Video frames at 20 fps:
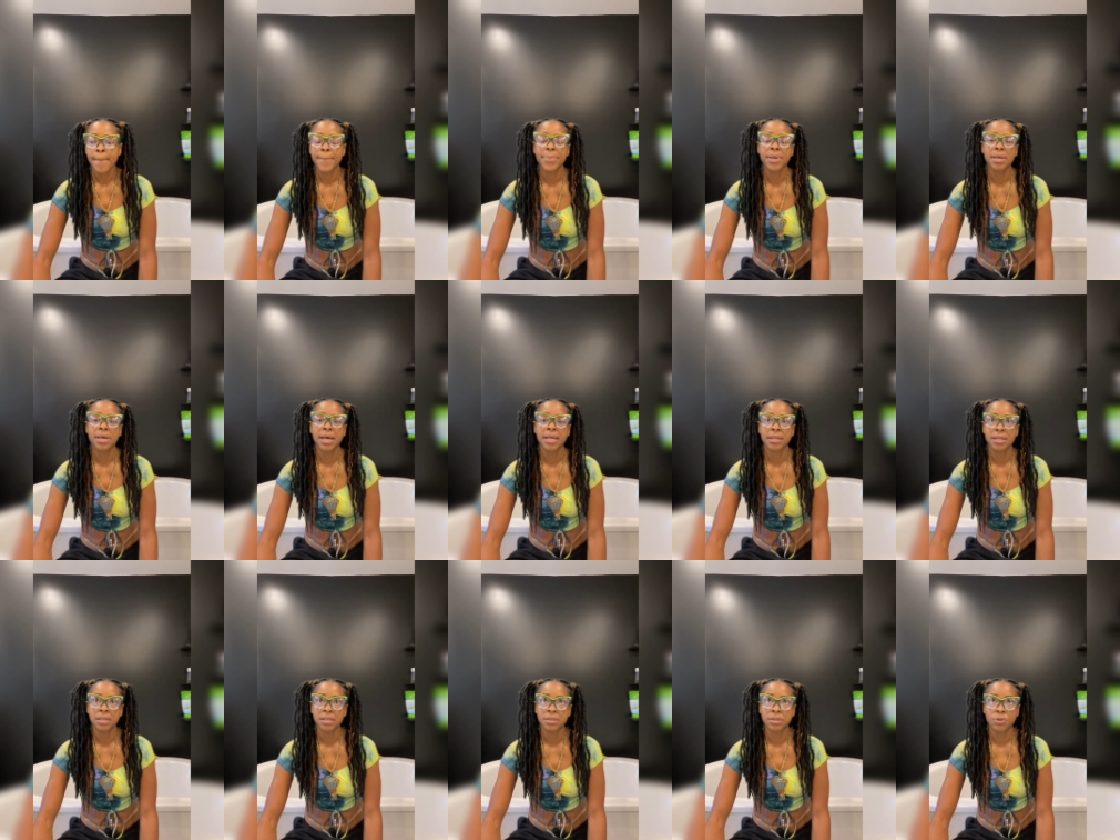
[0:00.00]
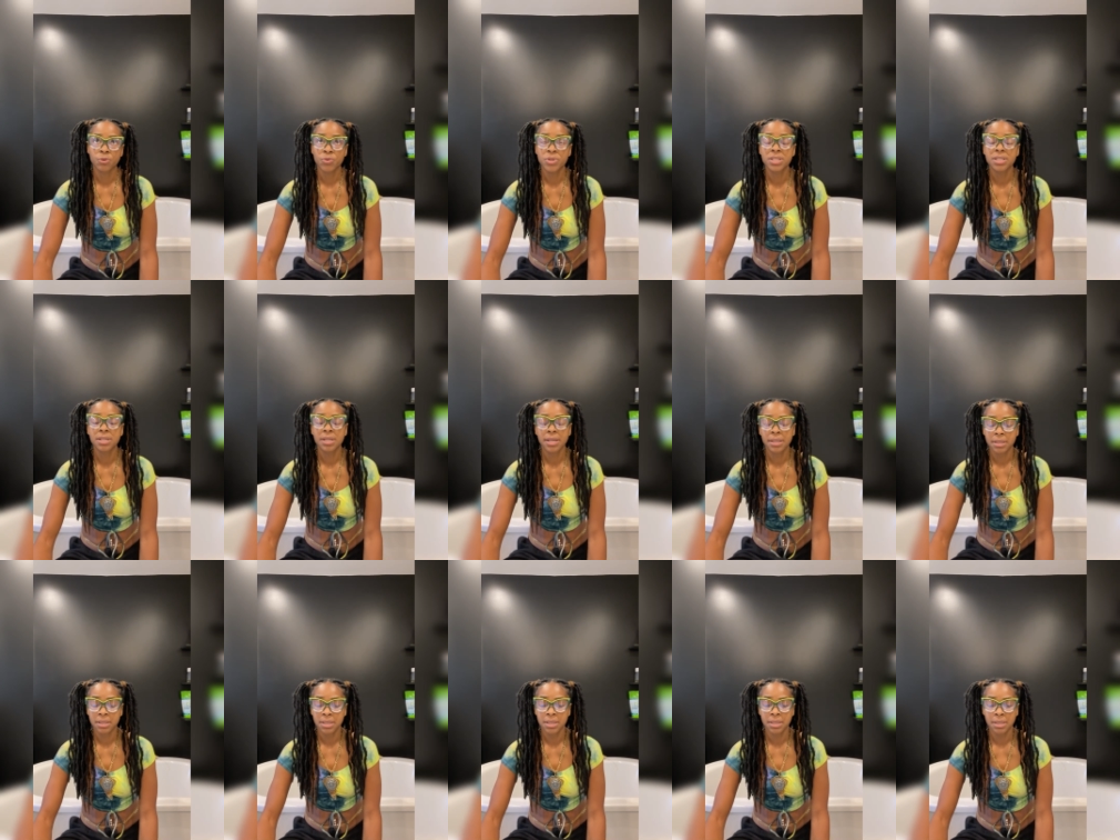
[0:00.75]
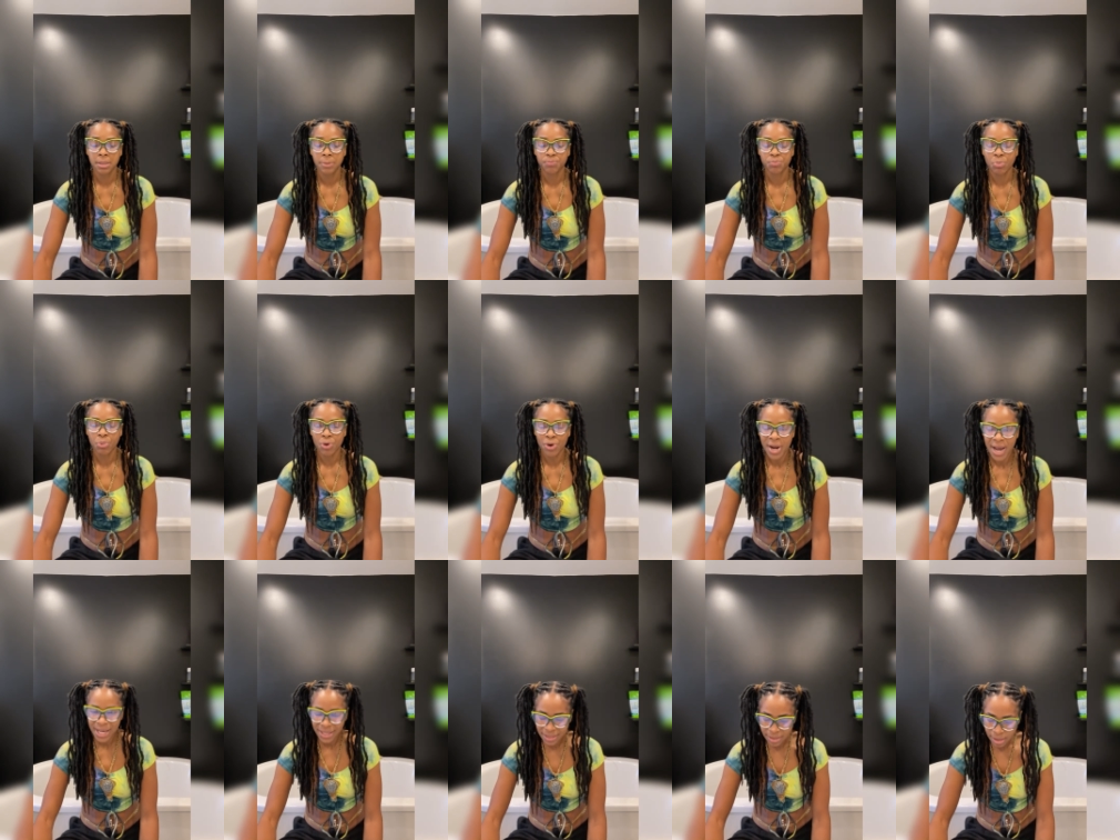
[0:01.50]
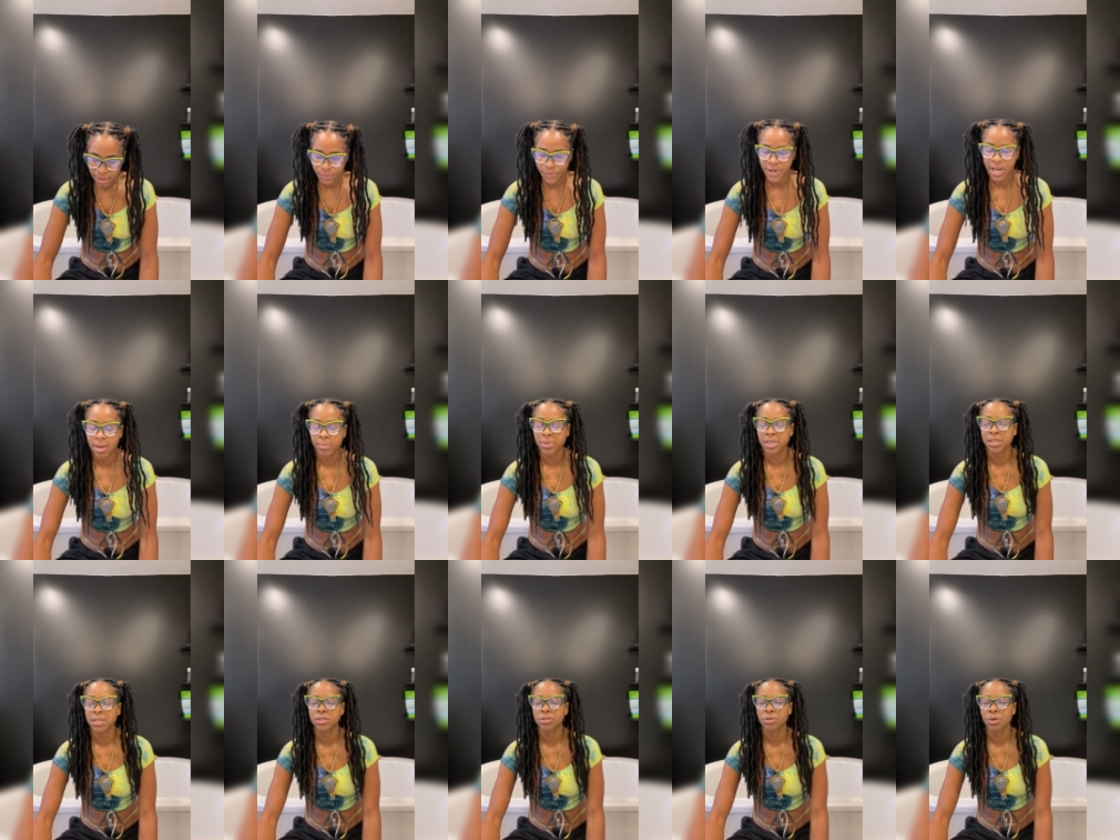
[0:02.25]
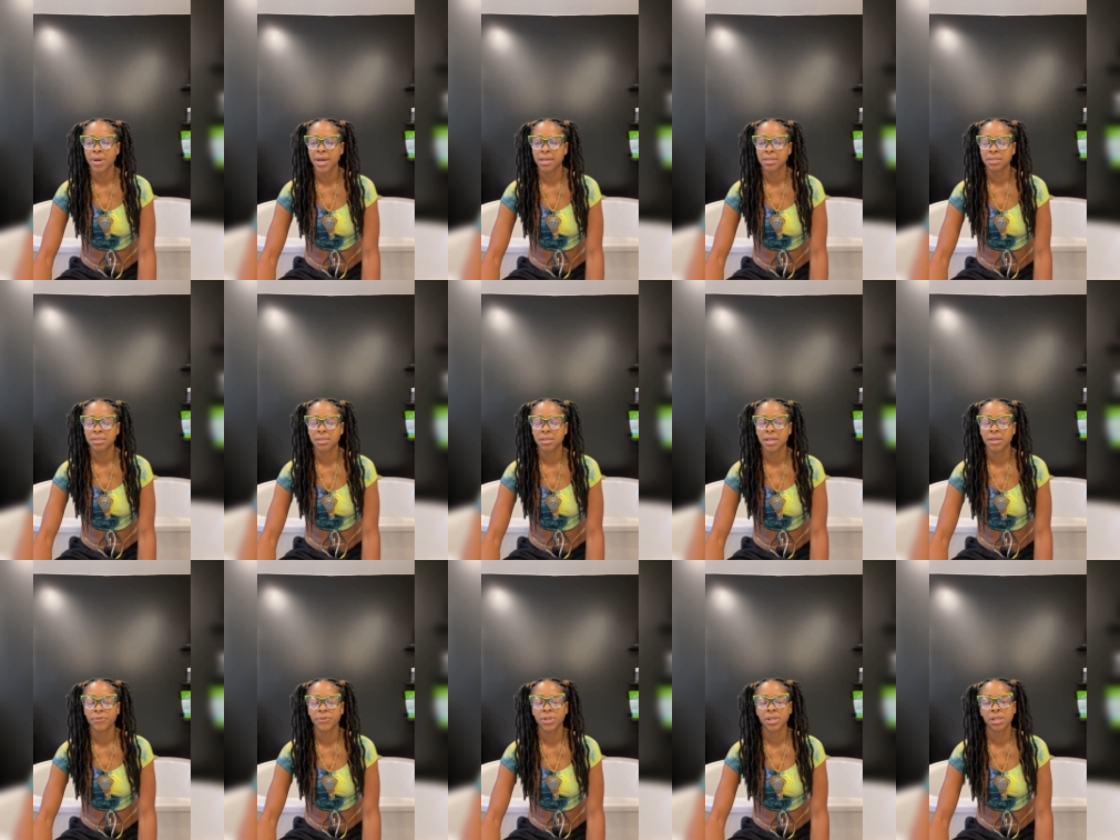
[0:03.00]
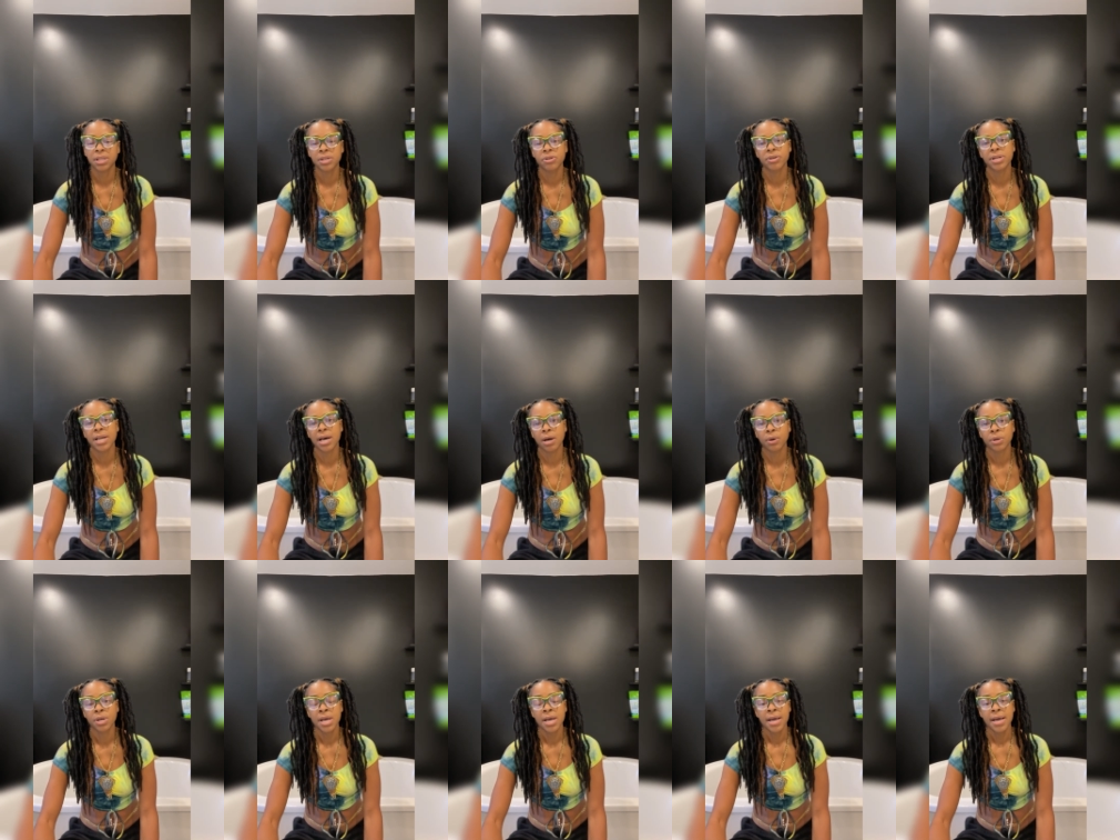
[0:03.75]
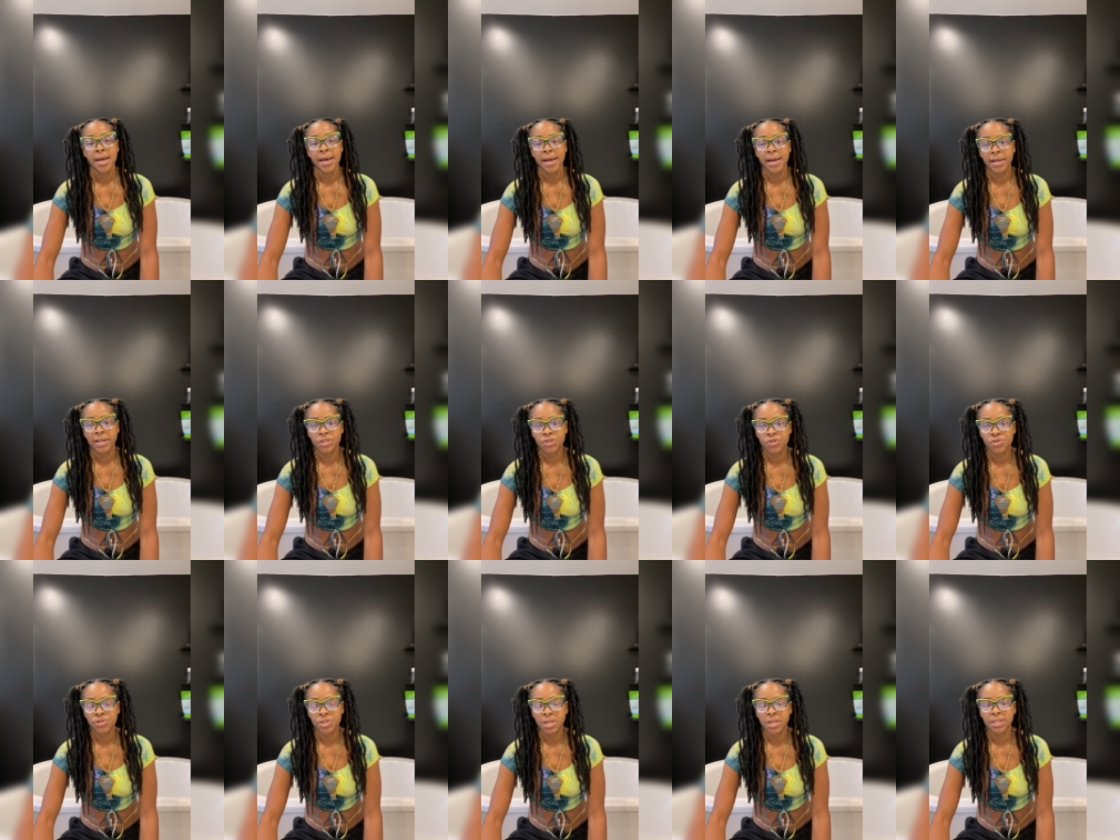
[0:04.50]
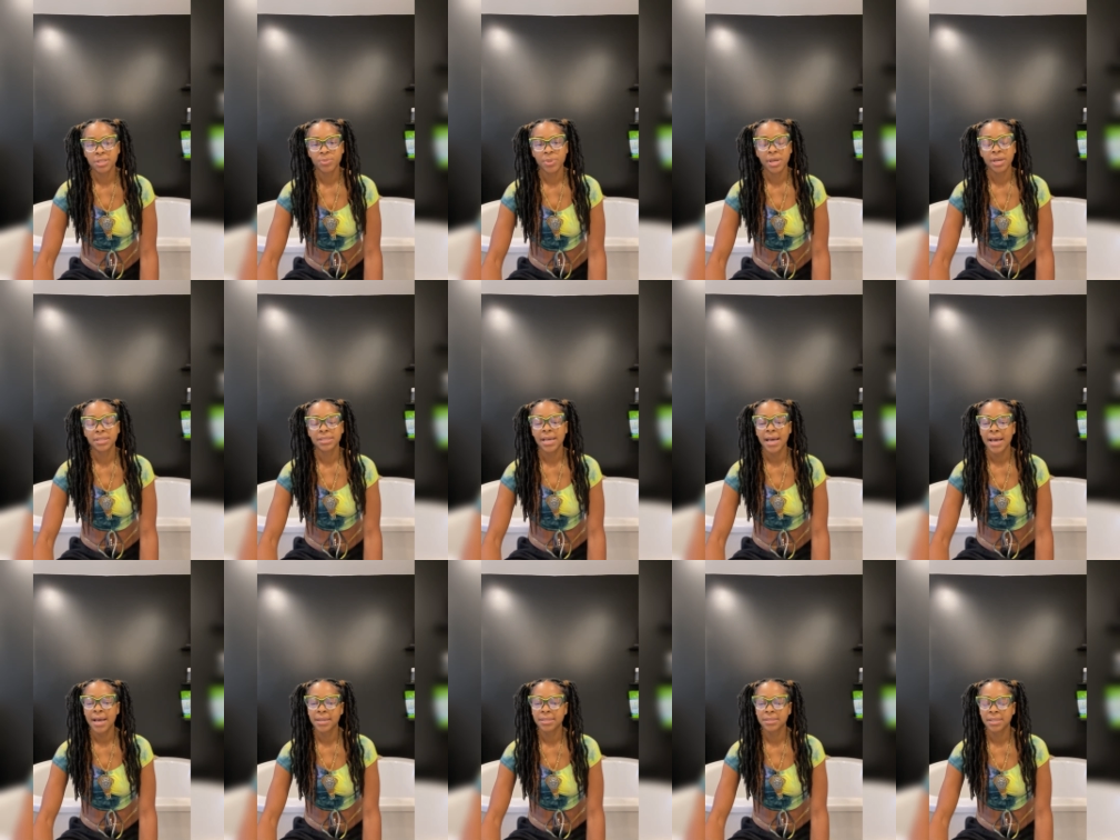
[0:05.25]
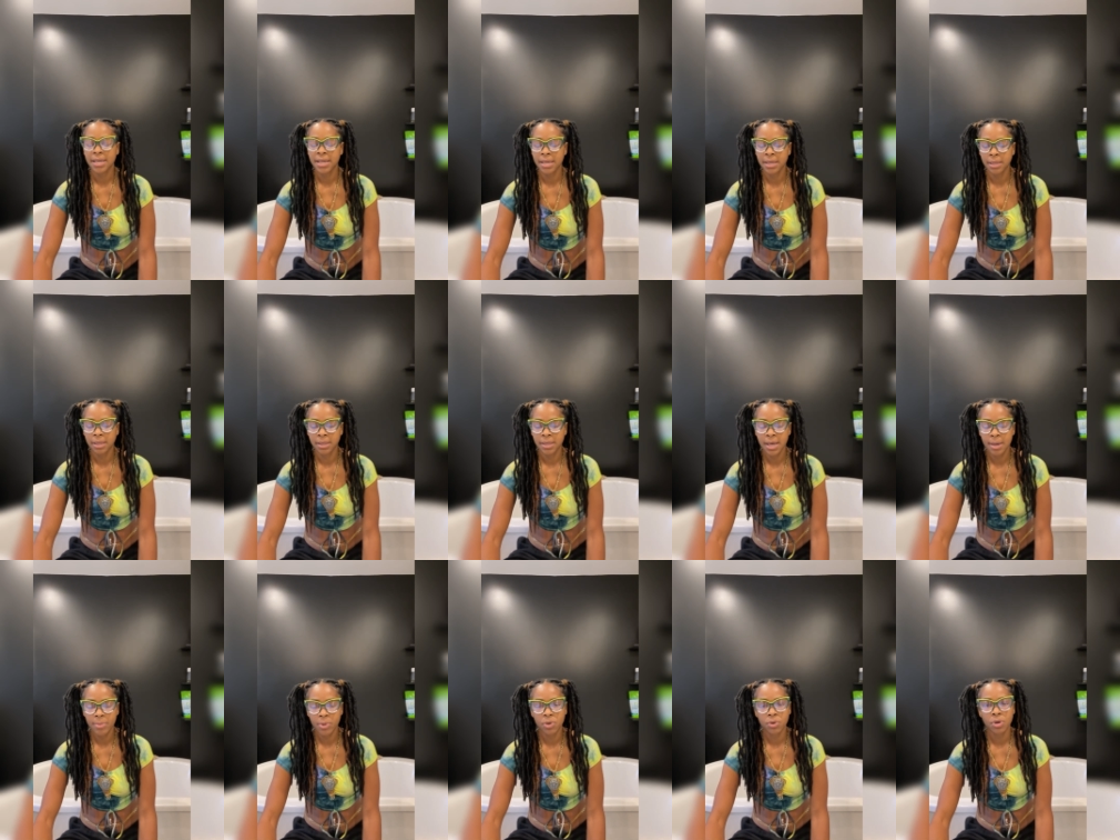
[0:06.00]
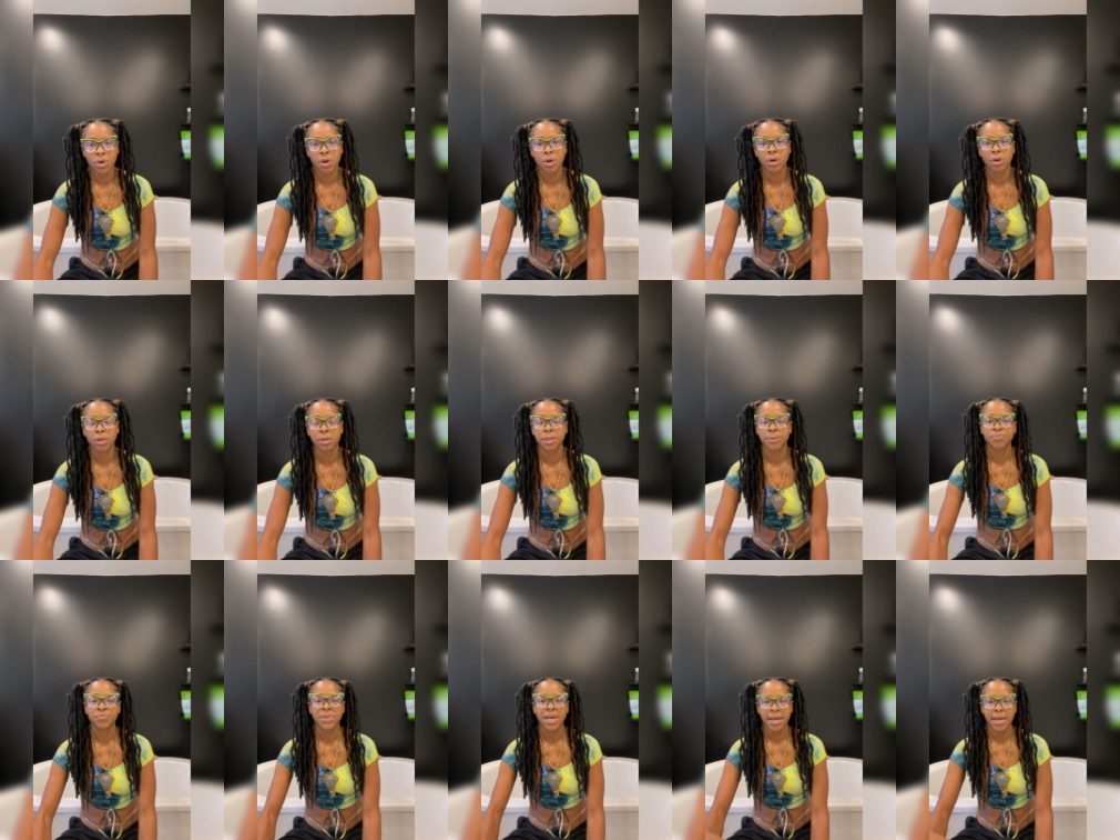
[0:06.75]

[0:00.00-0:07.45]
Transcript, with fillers: And the, the reason that the Brassica family is so excellent at clearing out estrogen is because it has a chemical called,